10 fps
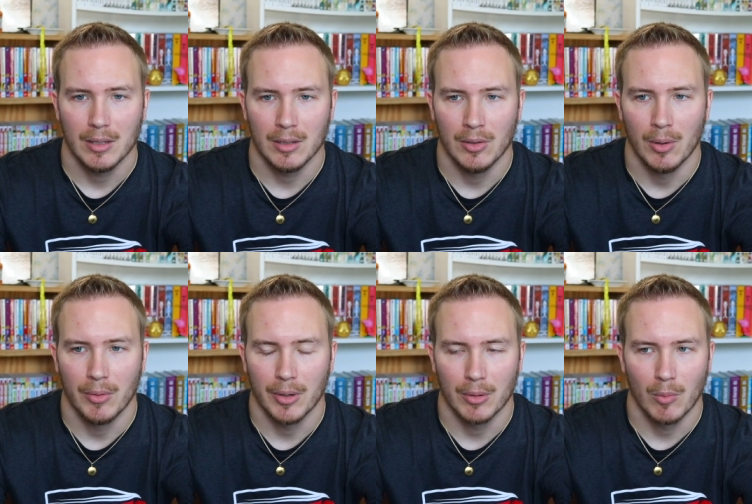you know,
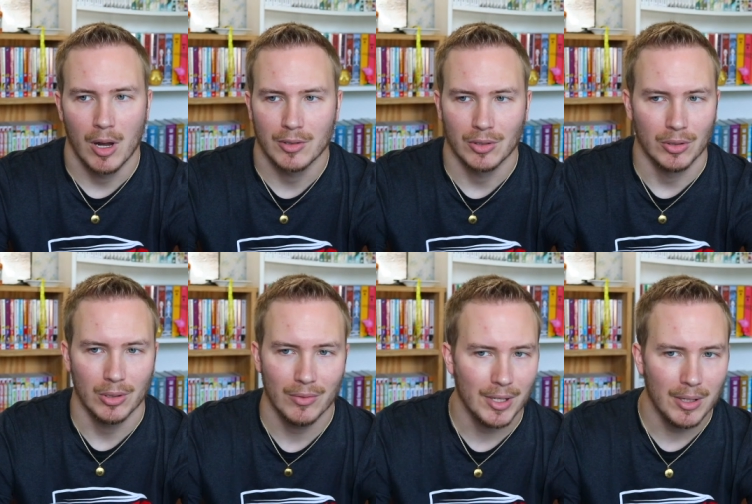they're watching
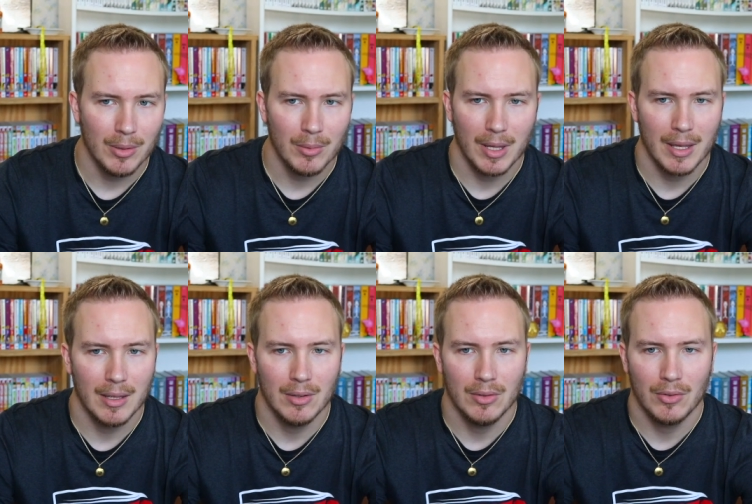your video
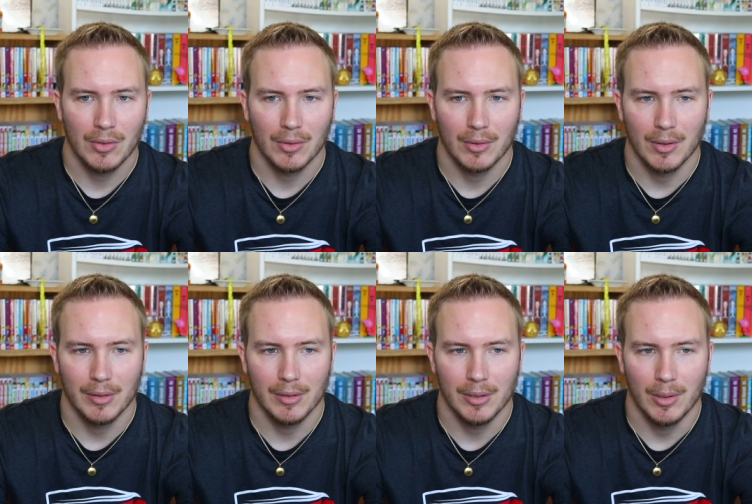and,
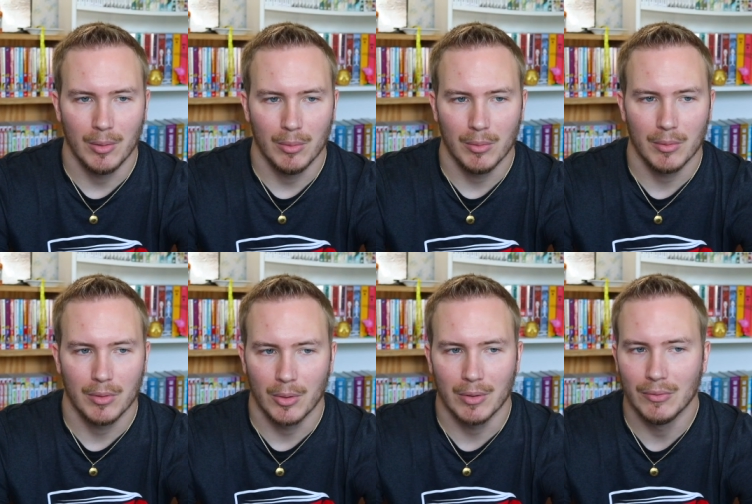you know,
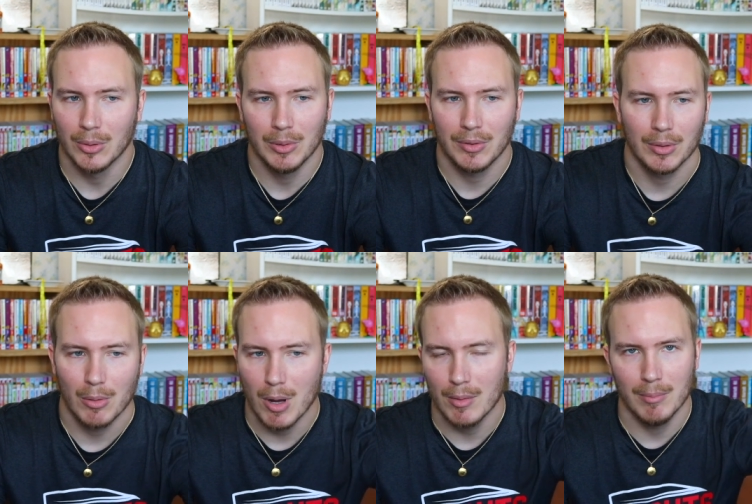they're influenced to
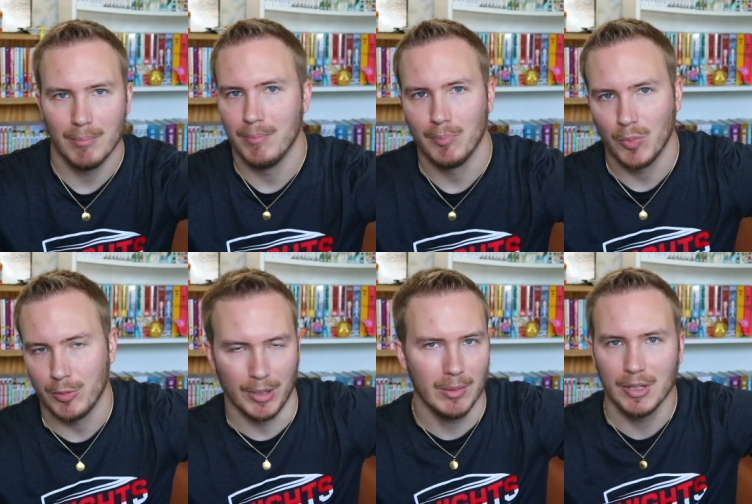go out and
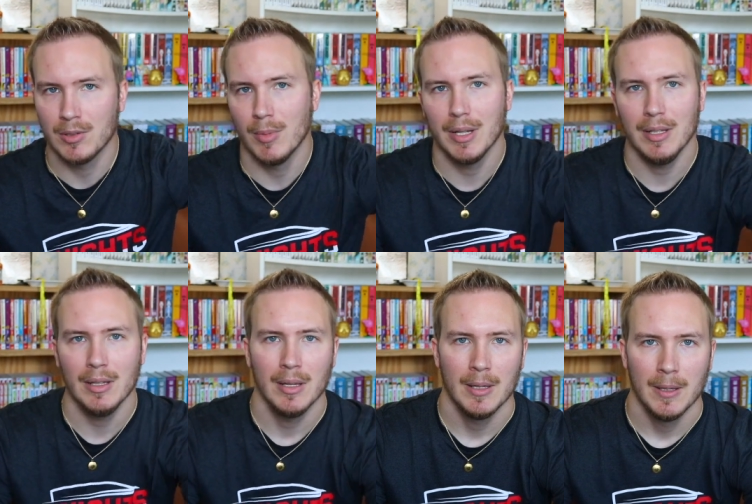spend a bunch of money
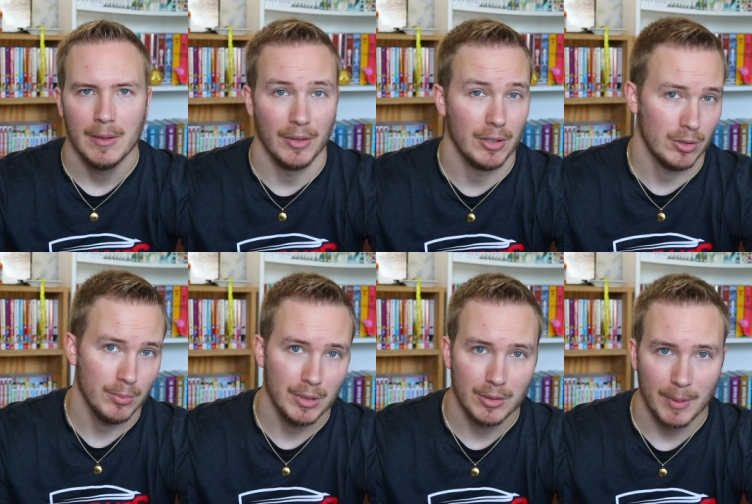that they
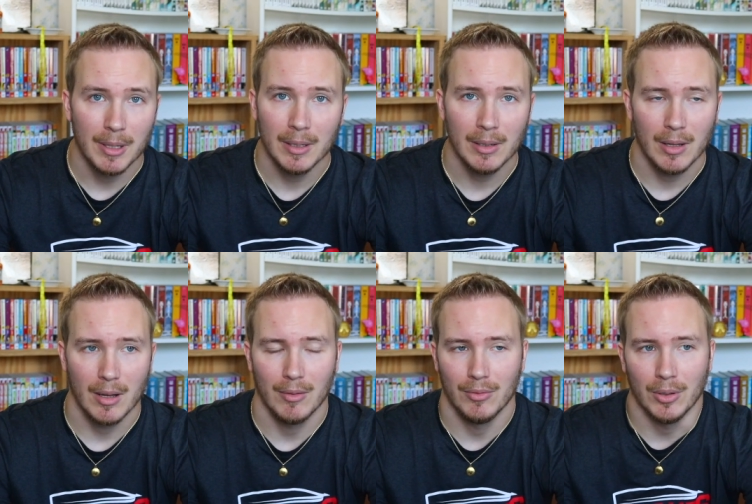shouldn't be spending
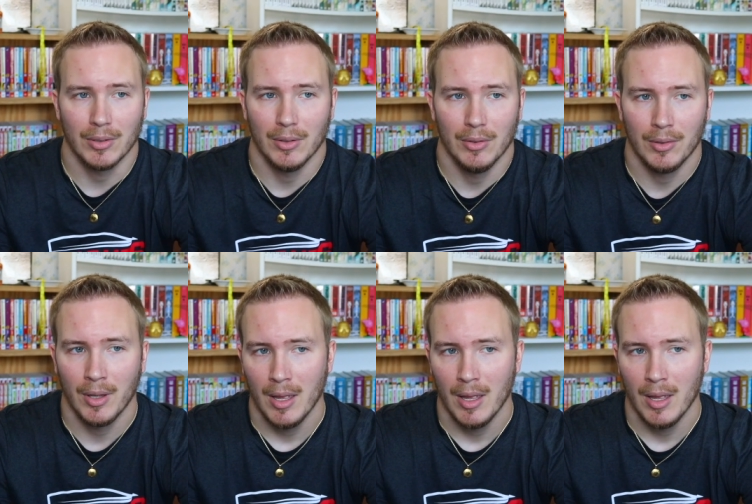uh, versus